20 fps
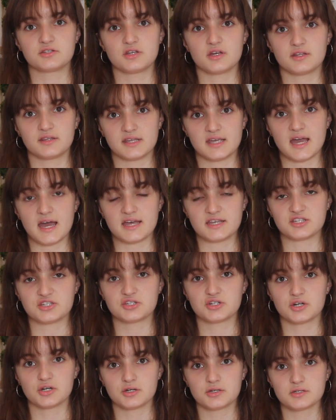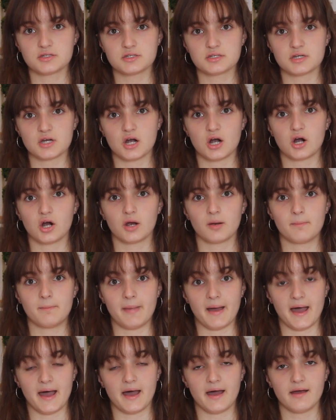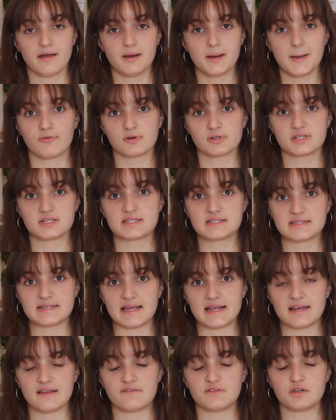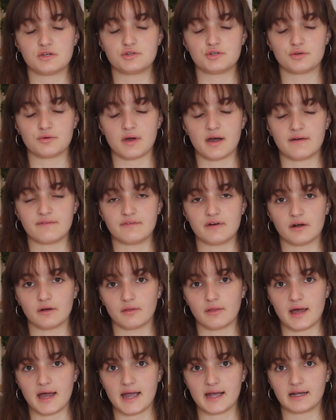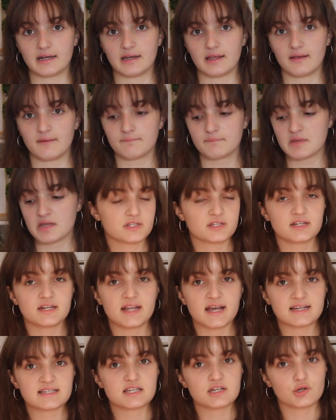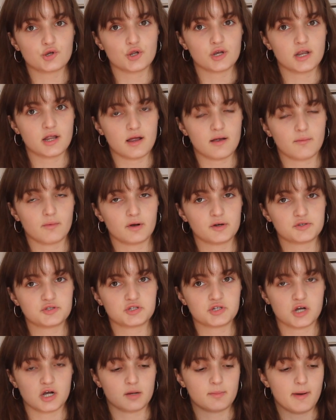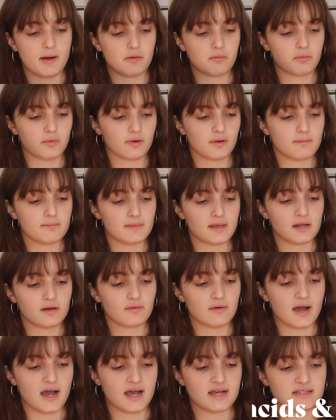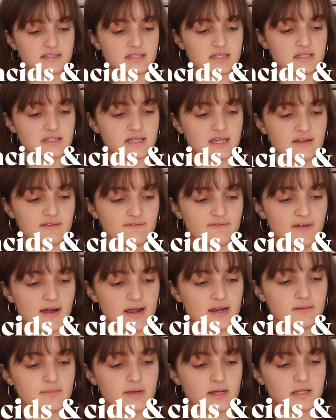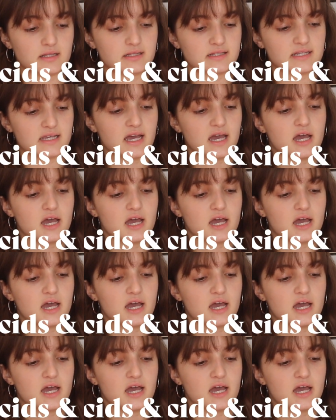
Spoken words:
the esters are bad for the skin if you do have fungal acne. So the next ingredient I wanted to talk about were amino acids and vitamins.